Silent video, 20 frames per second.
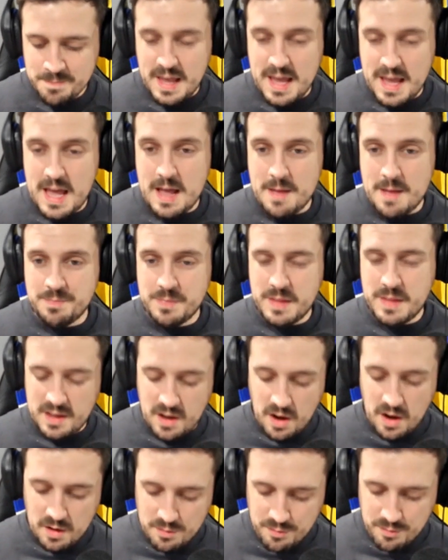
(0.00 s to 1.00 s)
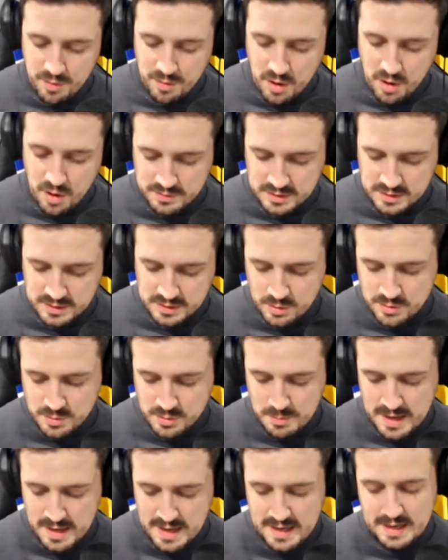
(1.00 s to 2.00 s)
He got involved at times
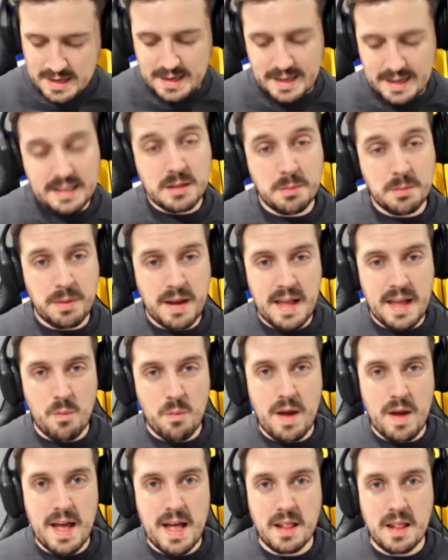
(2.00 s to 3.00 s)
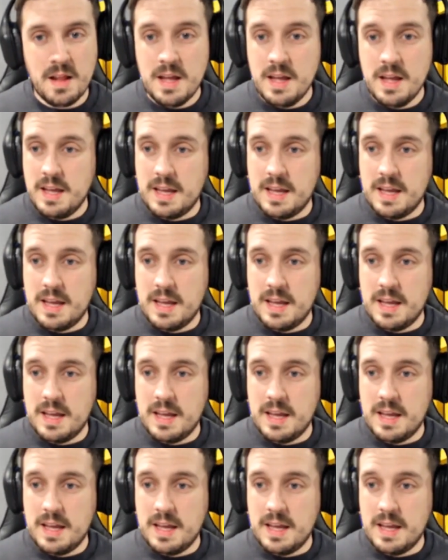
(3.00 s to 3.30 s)
for me. He linked the play well.